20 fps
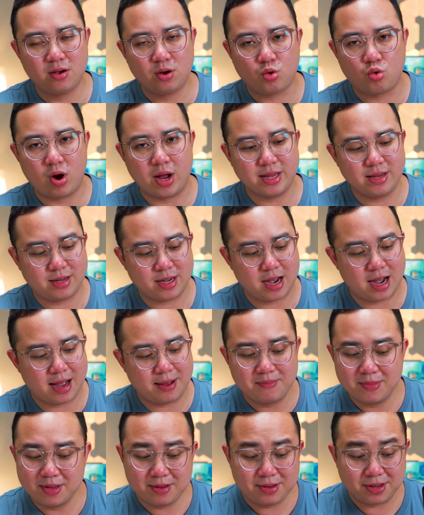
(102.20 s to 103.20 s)
Quanta.
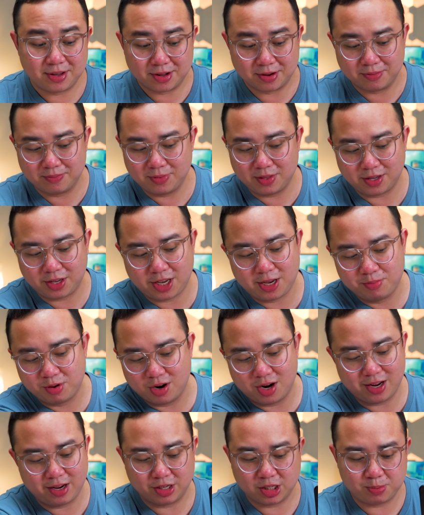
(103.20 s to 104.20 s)
You know, the
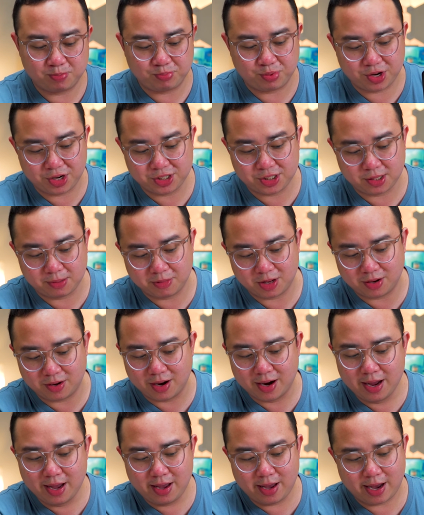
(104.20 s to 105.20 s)
keyboard layout is pretty similar,
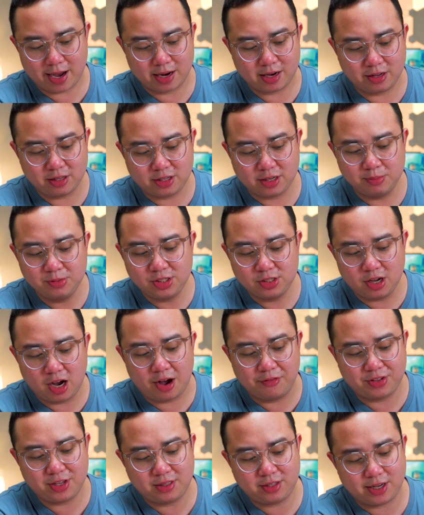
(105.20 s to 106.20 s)
and in terms
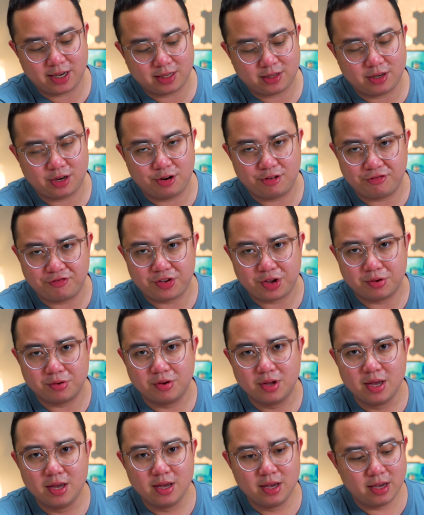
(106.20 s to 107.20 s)
of the tactile feel,
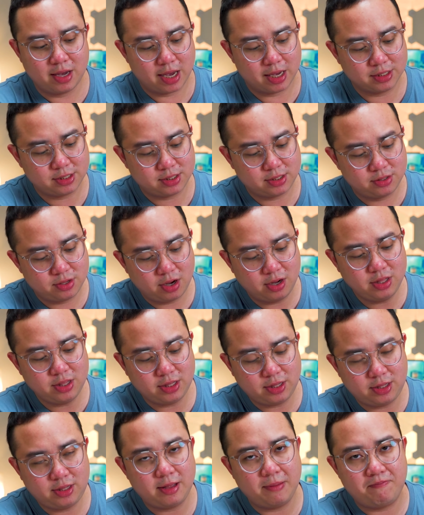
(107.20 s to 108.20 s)
it's
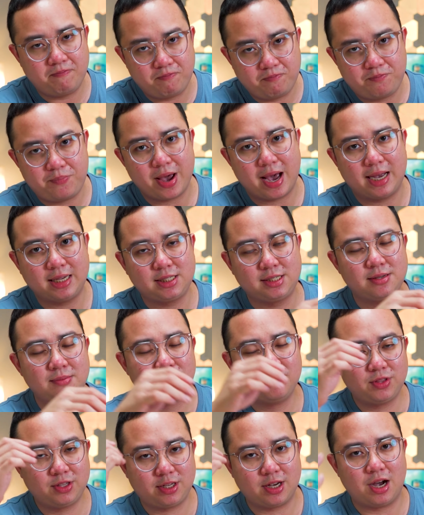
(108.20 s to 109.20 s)
not the best
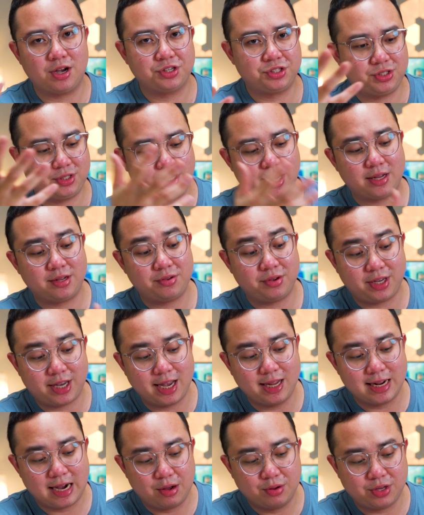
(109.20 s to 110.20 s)
touch that you
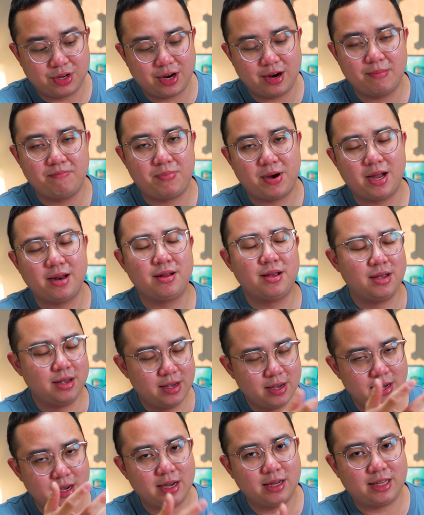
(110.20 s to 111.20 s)
get out there, but
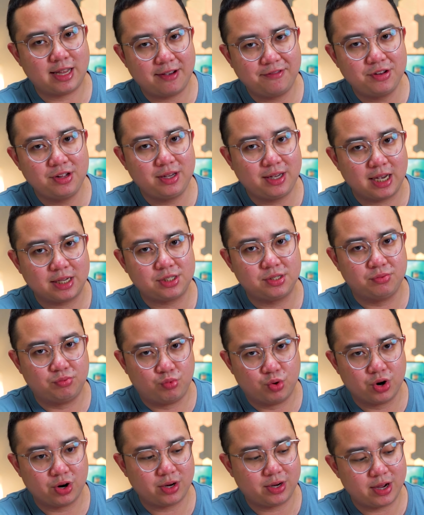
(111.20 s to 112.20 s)
it definitely gets the
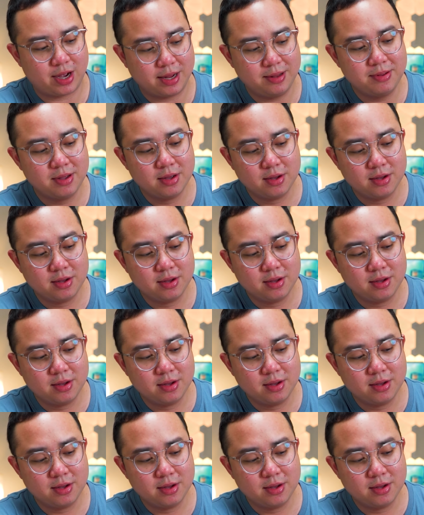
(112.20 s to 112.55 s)
work done.